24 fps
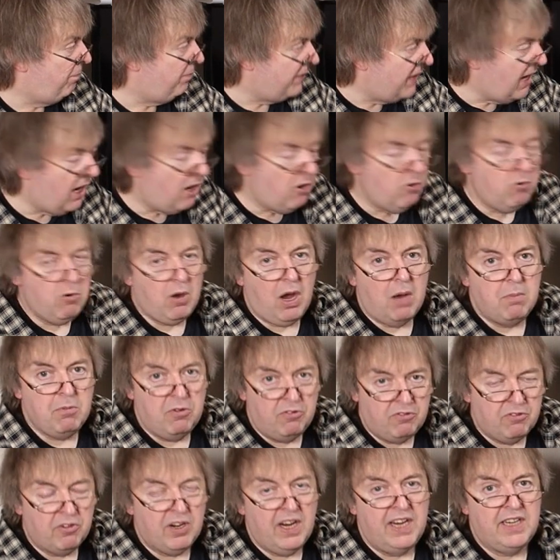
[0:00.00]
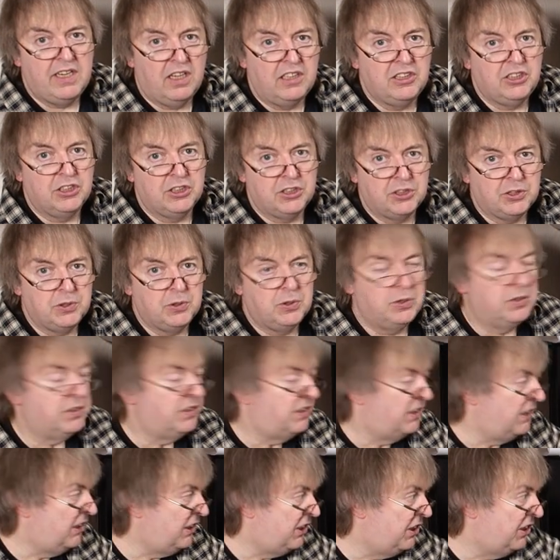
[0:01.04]
No, I'm afraid I just
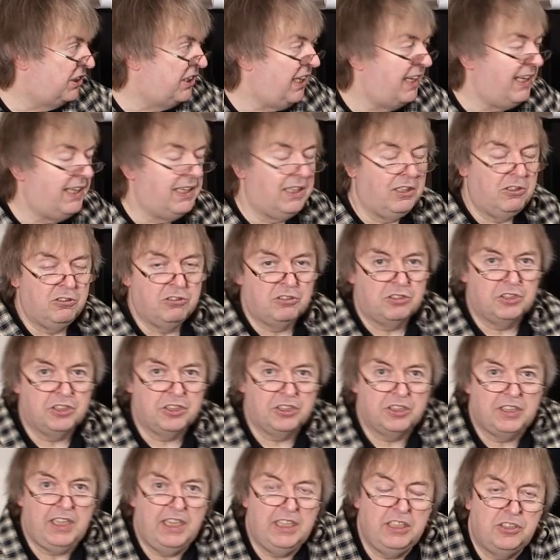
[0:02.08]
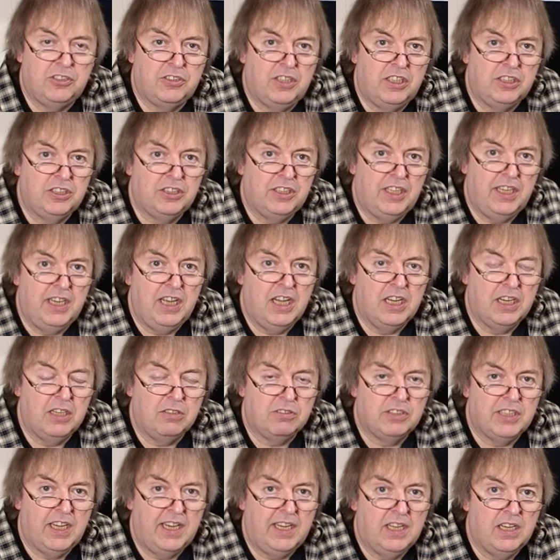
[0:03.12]
thought this scene looks interesting and I'll
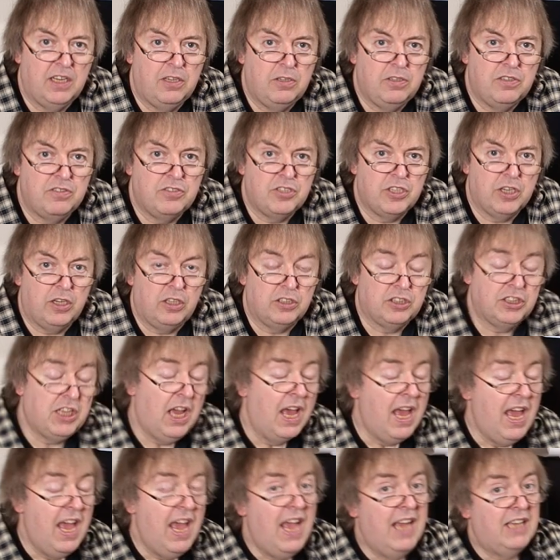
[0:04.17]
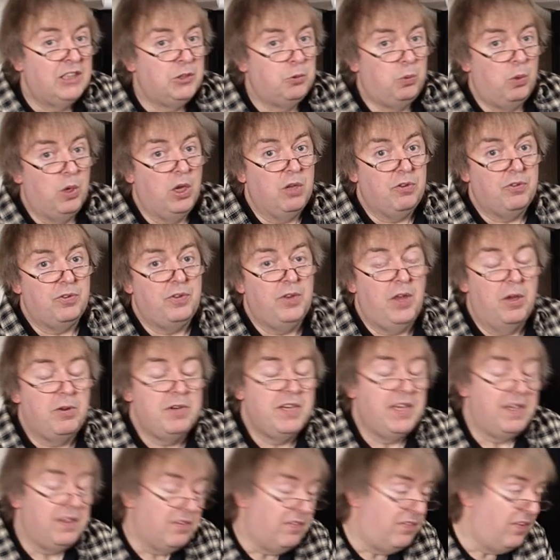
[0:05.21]
take a load of shots. It's worth
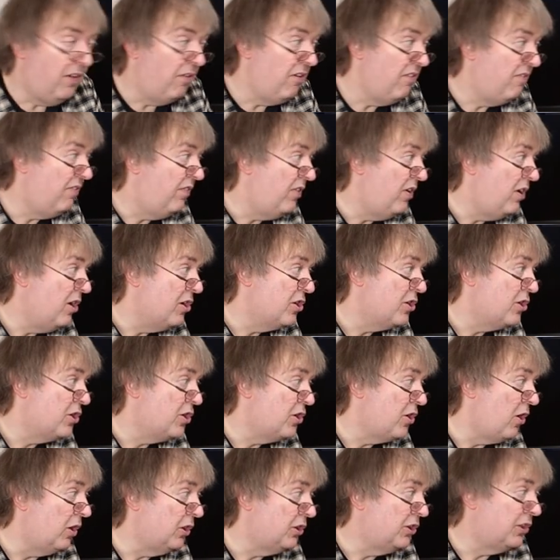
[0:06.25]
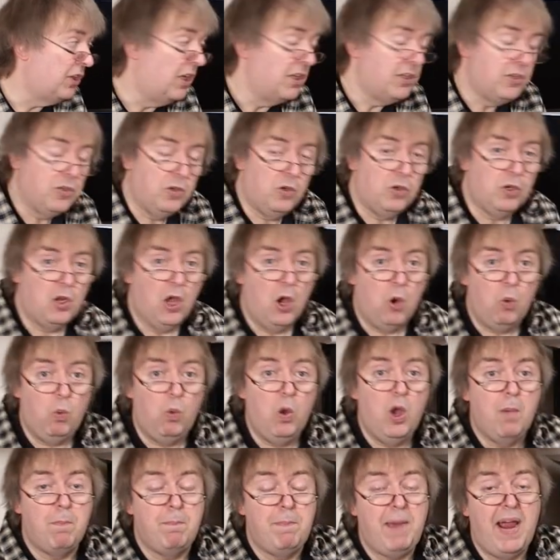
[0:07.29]
noting the very first shots I took
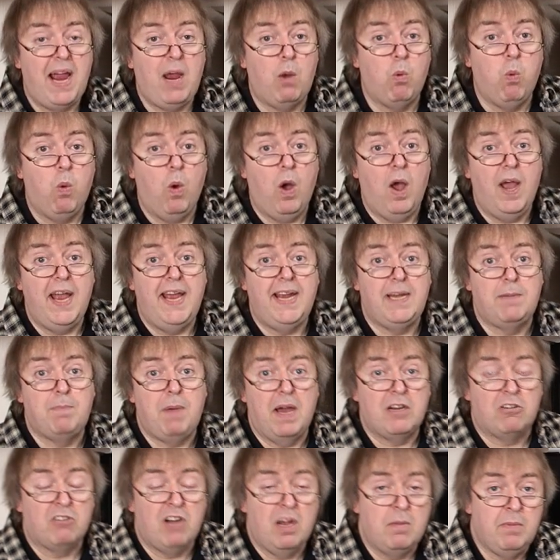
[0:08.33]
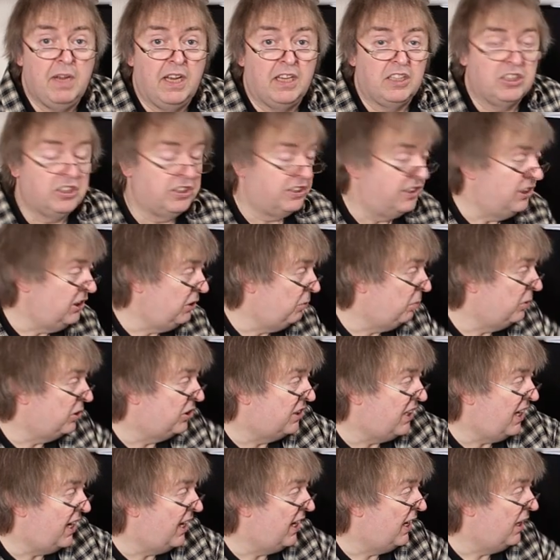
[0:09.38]
were big wide panoramics. This was
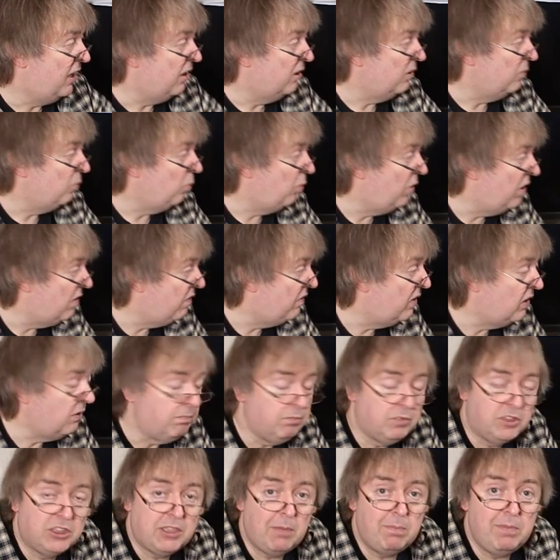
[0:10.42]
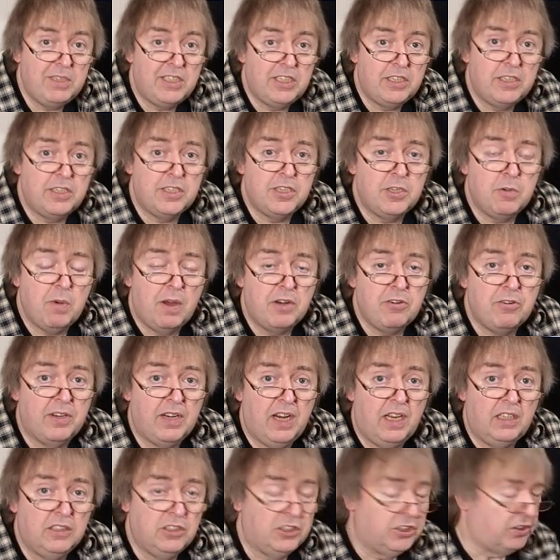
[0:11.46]
taken with a 7200
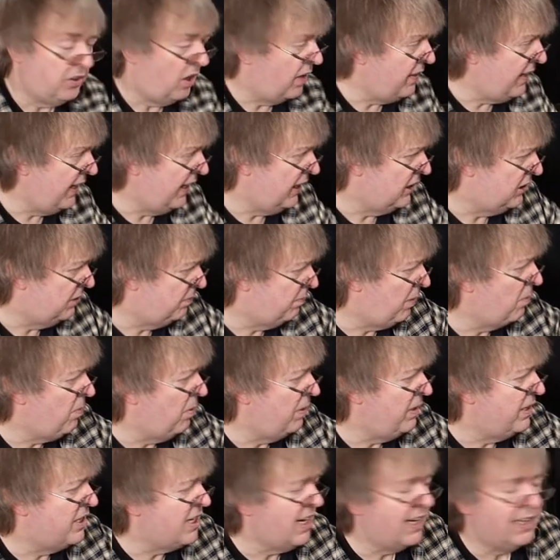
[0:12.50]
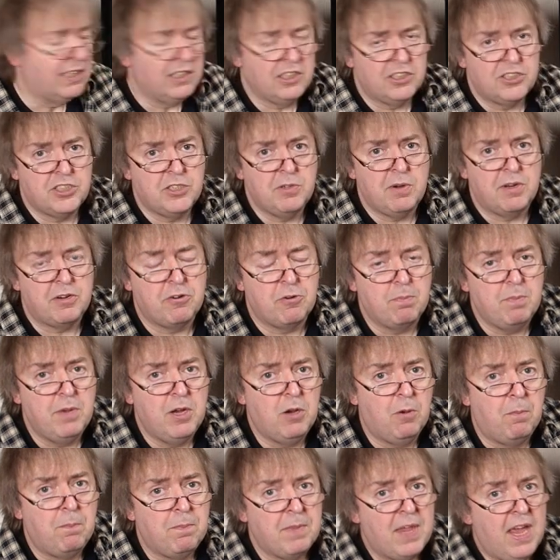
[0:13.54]
lens, so I think it's probably taken at
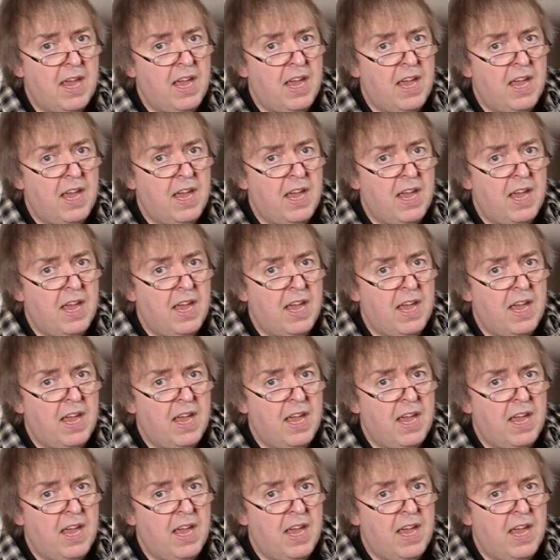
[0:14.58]
200mm.